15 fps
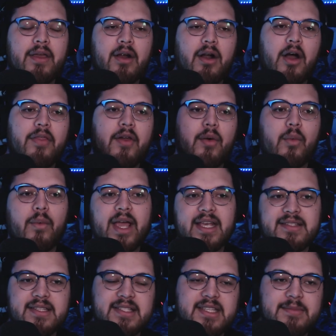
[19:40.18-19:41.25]
on their on their
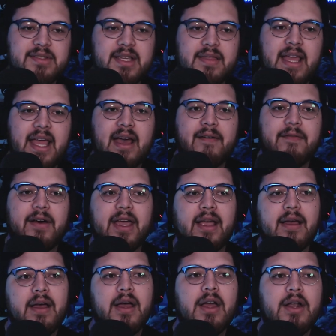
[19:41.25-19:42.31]
waist. It seems like they have
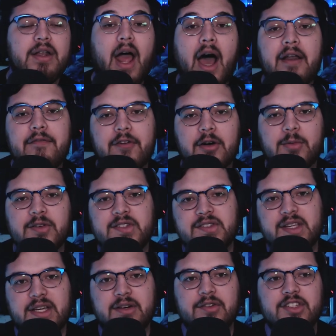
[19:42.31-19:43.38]
like nonverbal
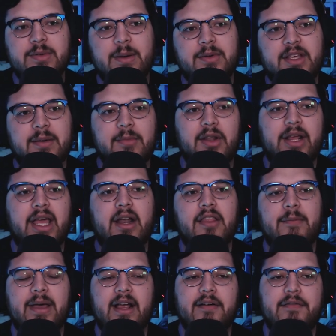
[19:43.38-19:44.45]
signals to be able to communicate
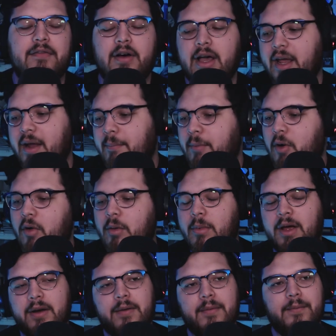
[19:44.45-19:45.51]
on the back of flying
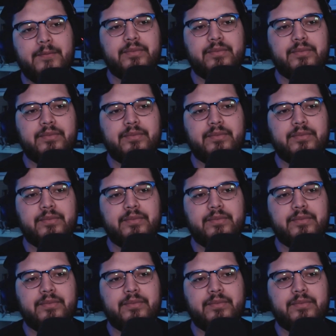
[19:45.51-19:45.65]
Pokemon.